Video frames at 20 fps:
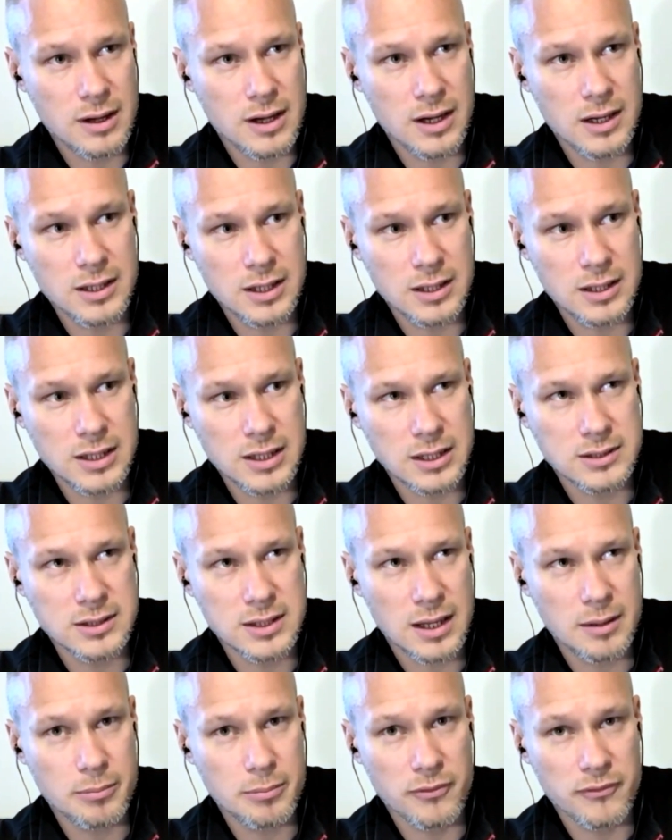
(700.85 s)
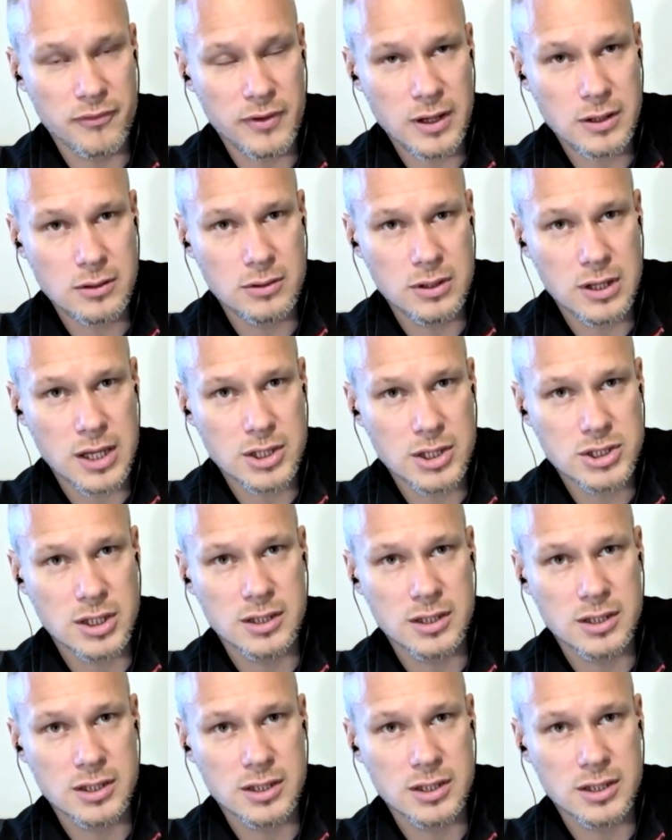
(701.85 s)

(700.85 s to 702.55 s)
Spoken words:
I need that type of education,